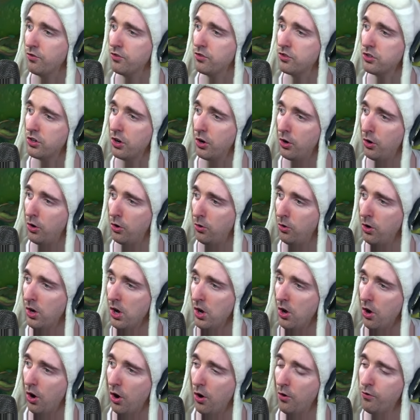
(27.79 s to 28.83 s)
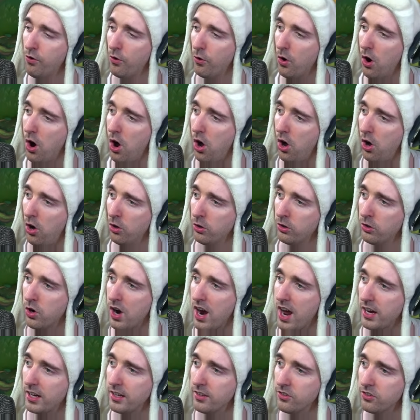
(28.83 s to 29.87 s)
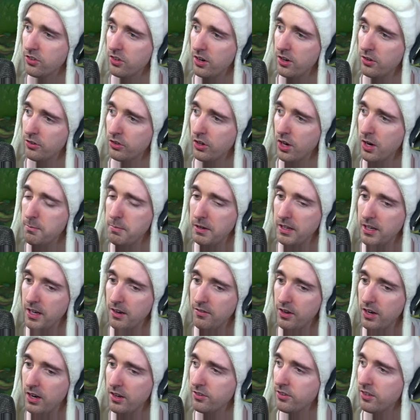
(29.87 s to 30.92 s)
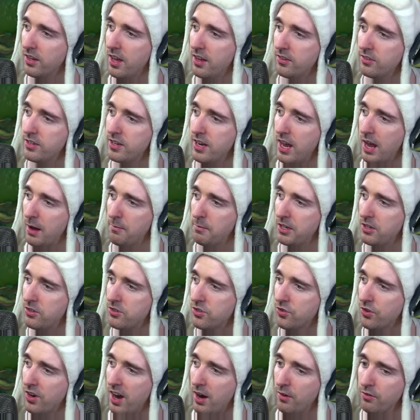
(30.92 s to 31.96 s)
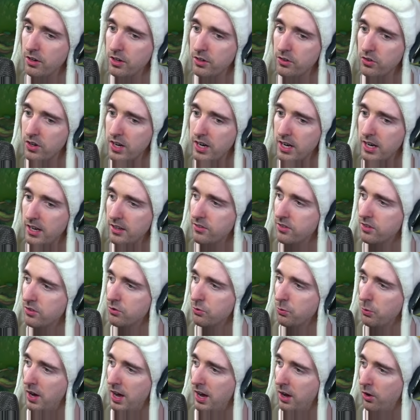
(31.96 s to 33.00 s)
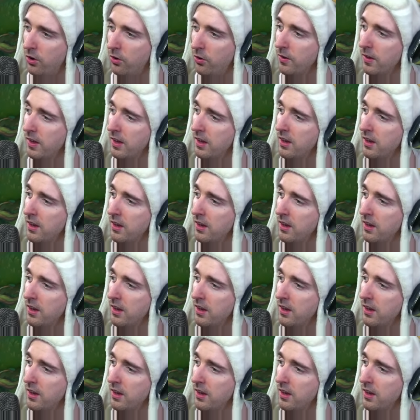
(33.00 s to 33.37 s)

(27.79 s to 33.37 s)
So, overall, Kraken Slayer is going to be giving us less damage every 3 hits as well.